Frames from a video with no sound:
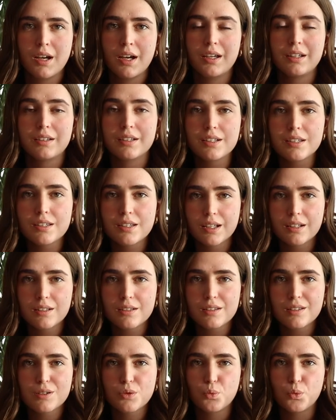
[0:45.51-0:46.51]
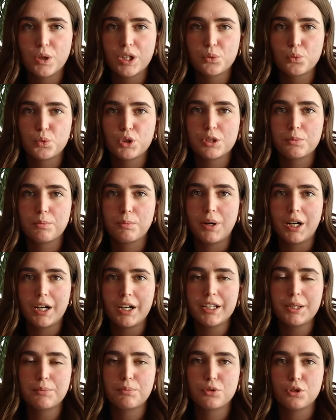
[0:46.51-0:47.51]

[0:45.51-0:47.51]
In this sense, one would buy a